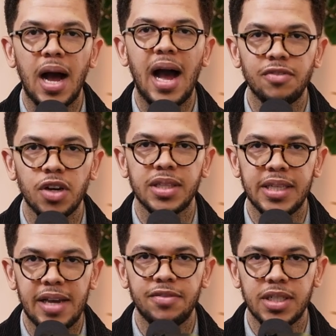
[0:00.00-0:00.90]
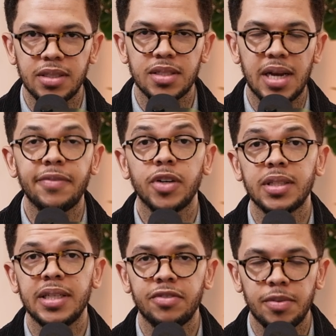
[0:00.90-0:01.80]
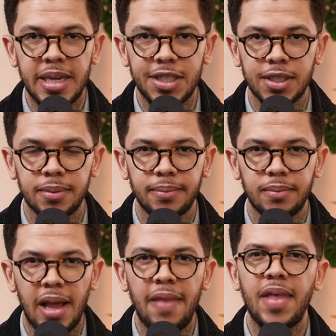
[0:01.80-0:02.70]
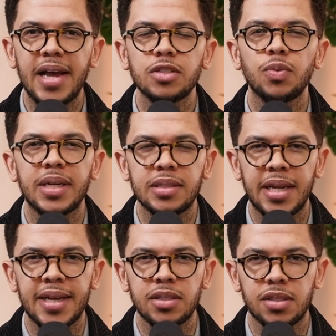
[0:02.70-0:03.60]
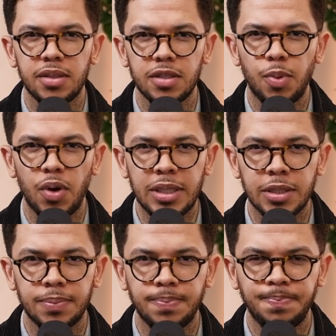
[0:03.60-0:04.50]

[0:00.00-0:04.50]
I've got the evidence and I've got the information. And that's what has led us to this point.